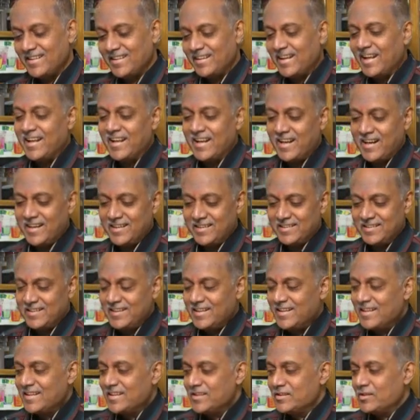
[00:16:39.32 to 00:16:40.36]
Like that.
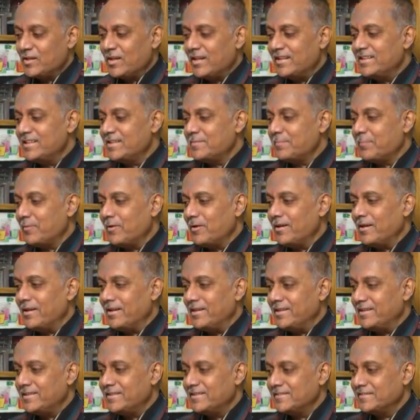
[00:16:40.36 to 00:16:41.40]
So at this
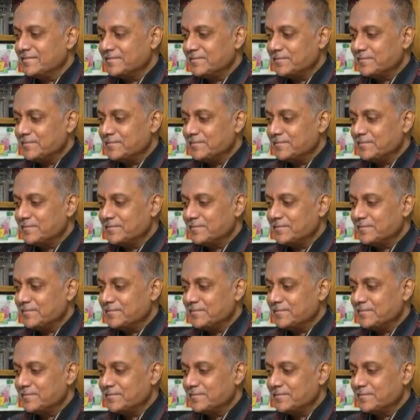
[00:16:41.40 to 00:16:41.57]
point,